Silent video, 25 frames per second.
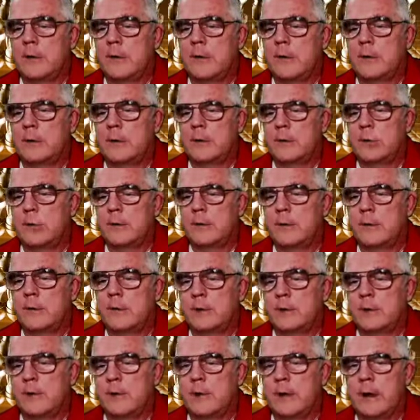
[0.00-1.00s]
in this one.
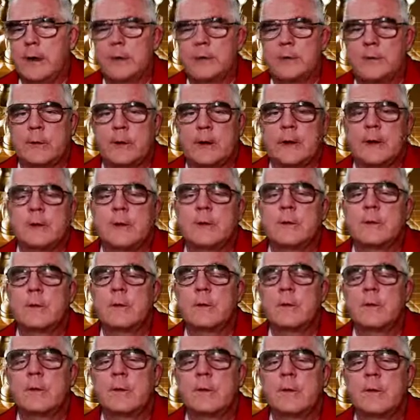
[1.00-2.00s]
So knight
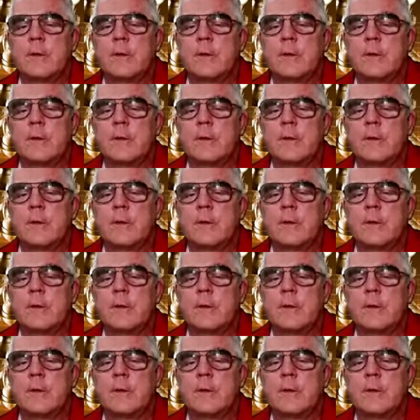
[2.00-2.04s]
takes.